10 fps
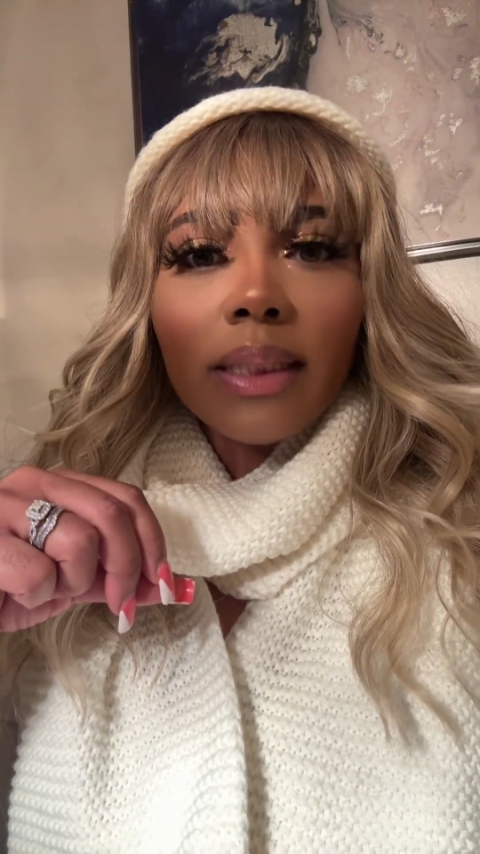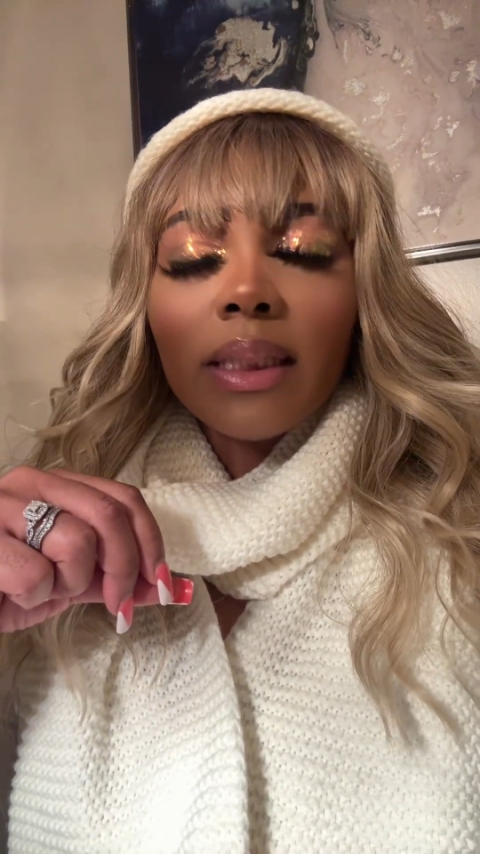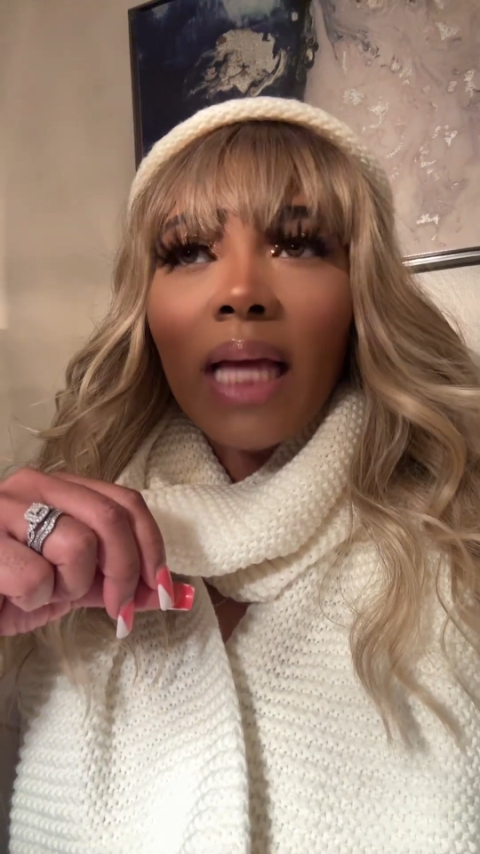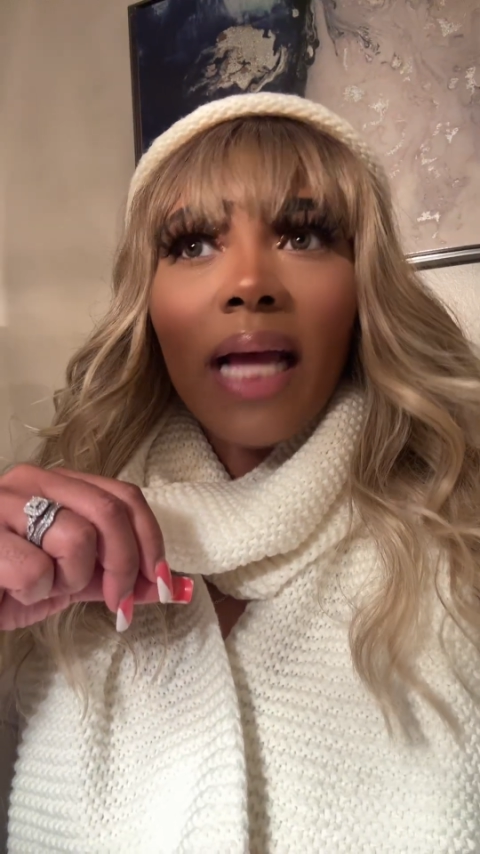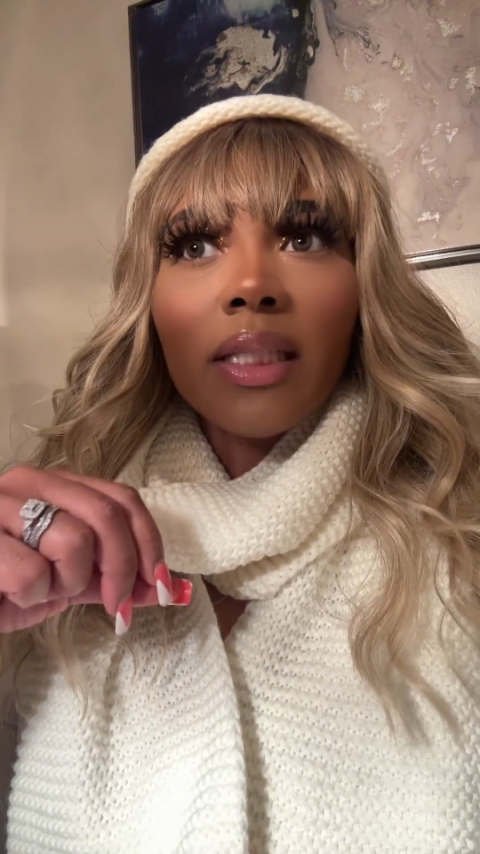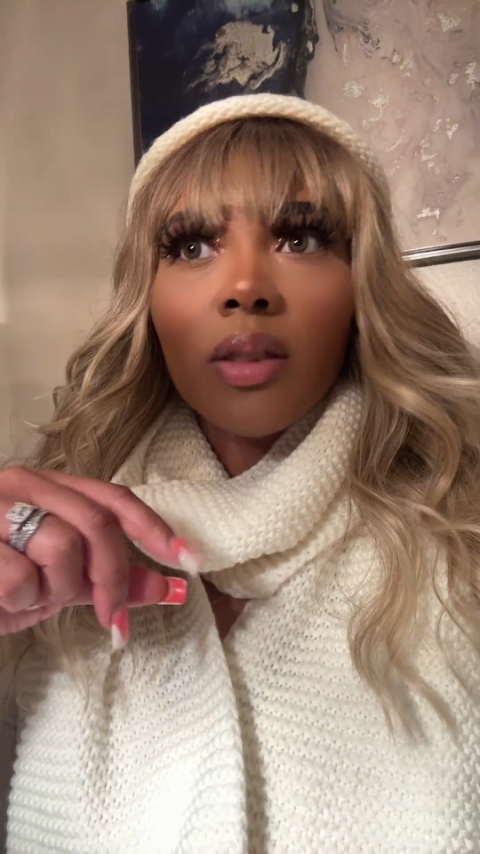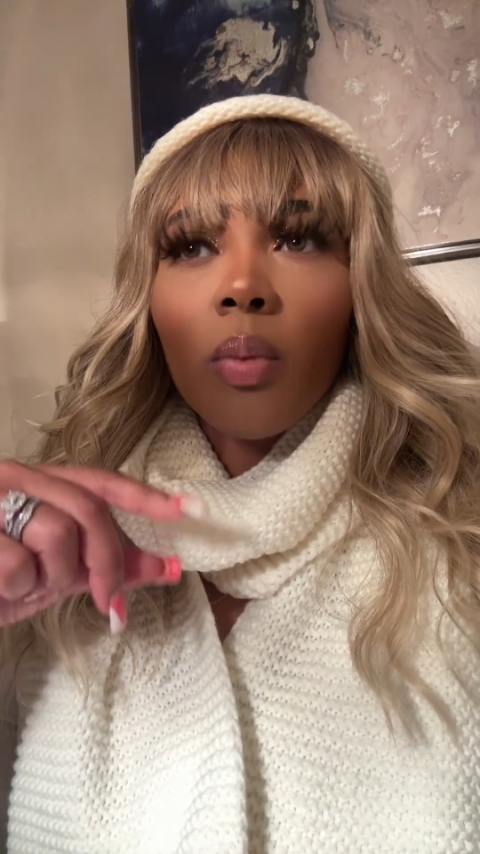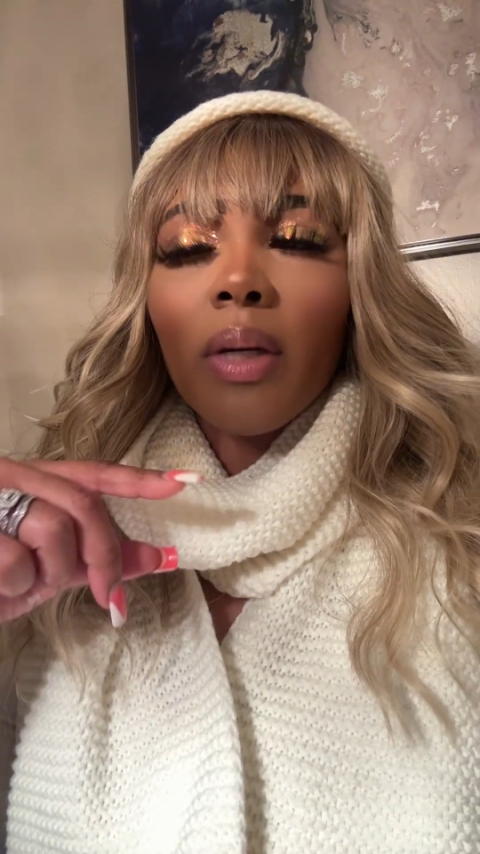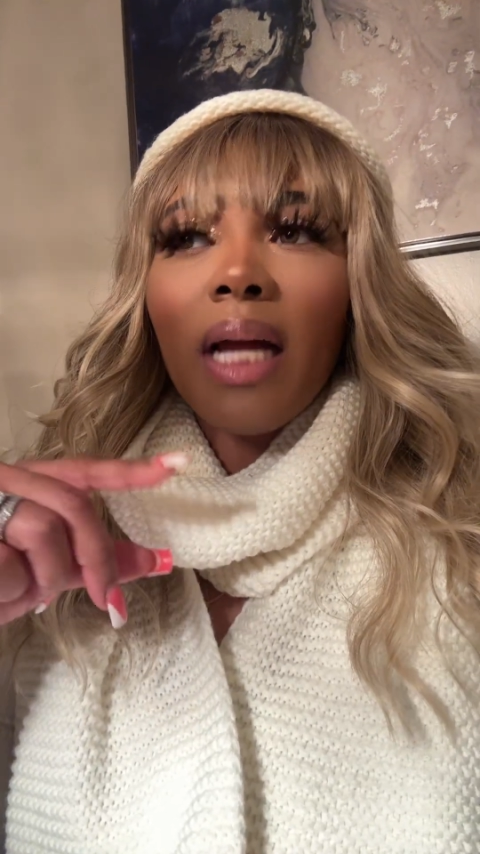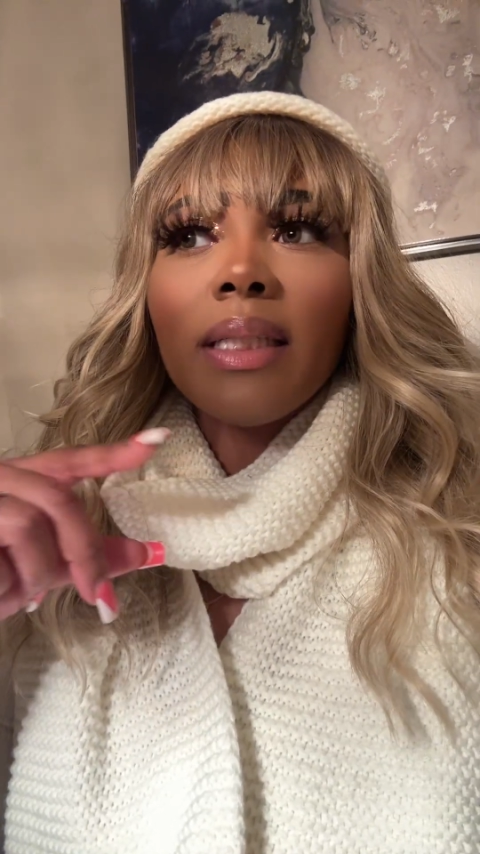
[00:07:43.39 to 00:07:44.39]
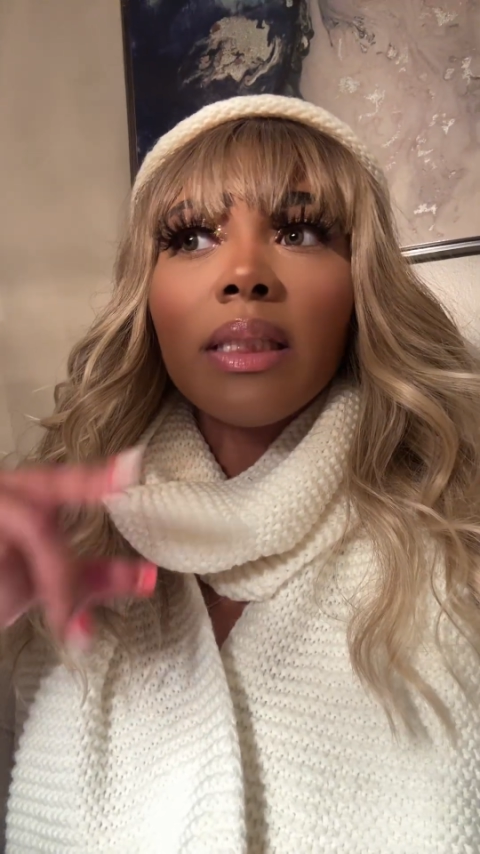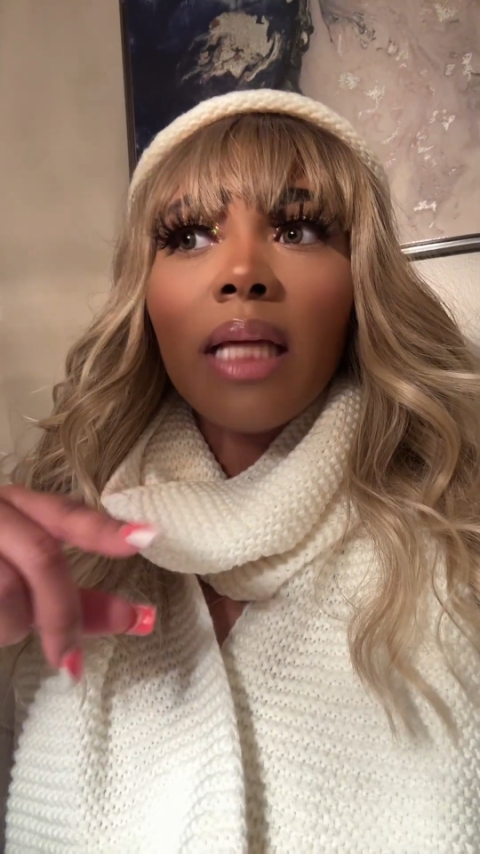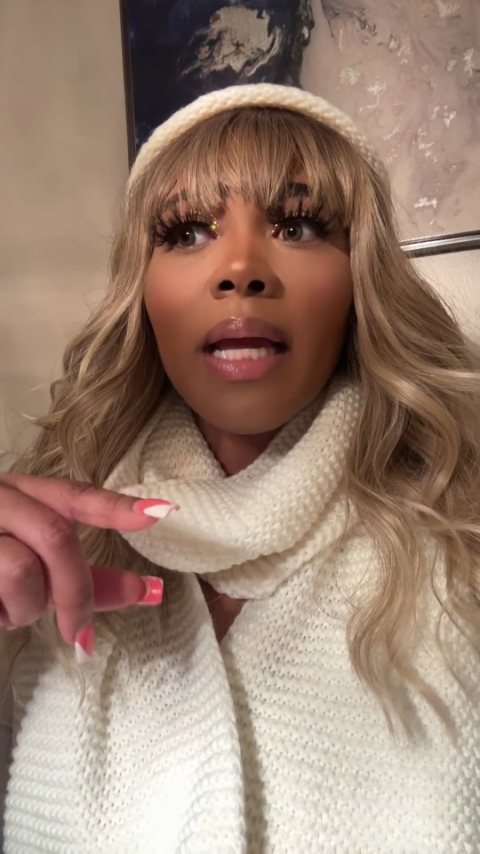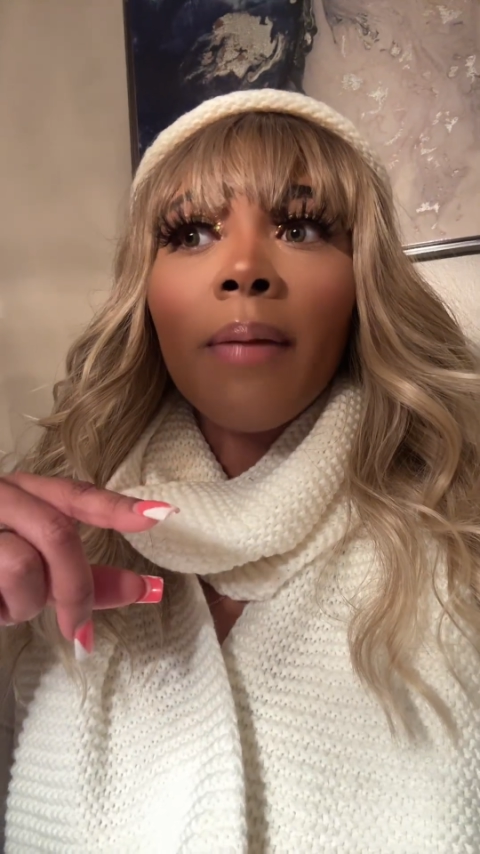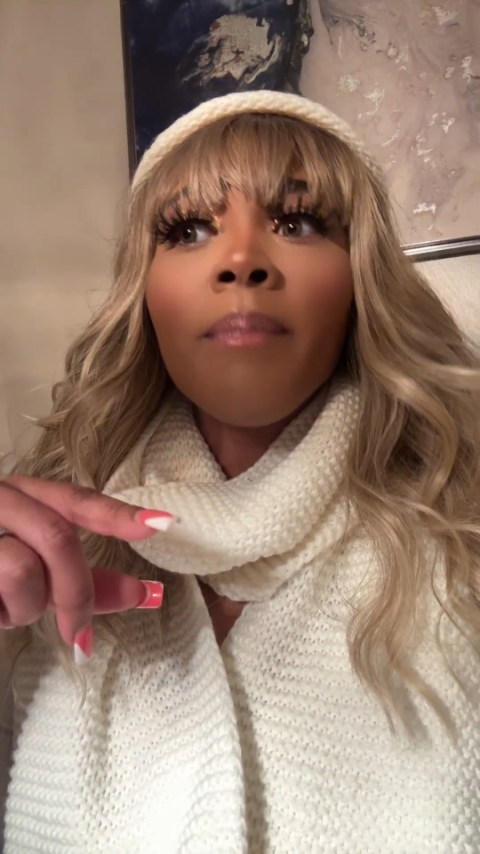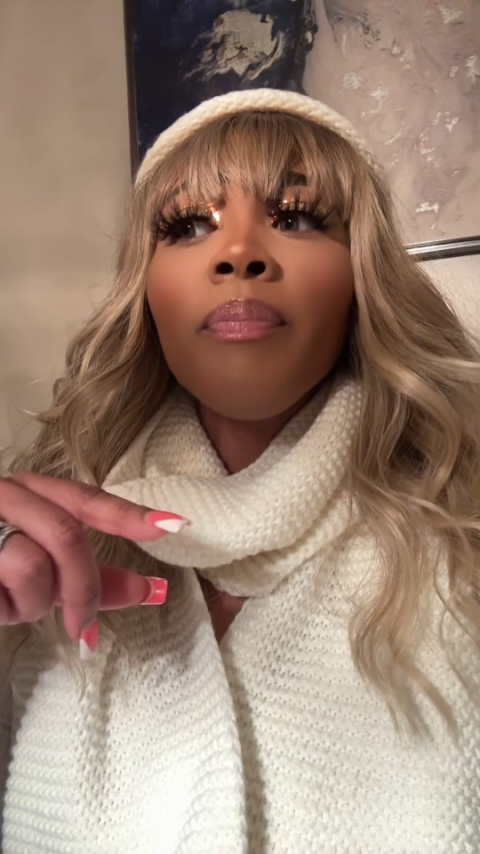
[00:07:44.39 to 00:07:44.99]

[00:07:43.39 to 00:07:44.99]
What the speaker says: sad. So when I say